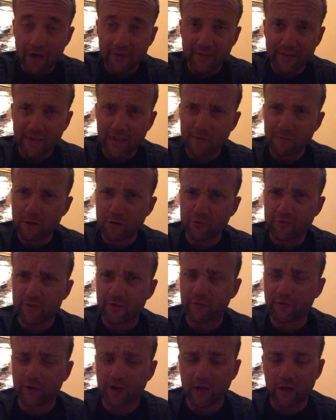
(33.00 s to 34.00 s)
They came out with
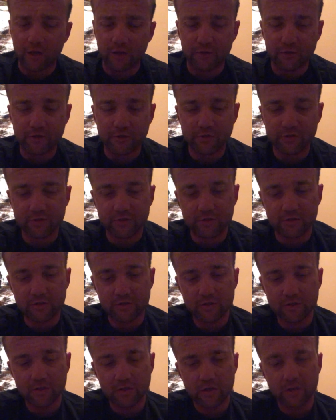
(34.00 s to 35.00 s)
different colors,
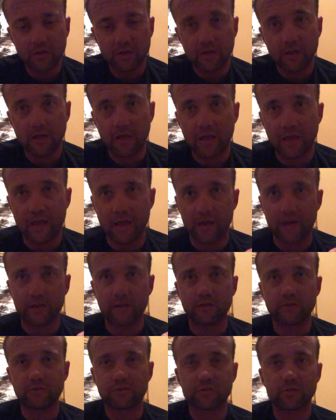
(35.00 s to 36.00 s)

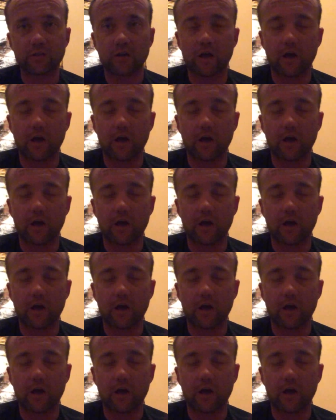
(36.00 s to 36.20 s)
and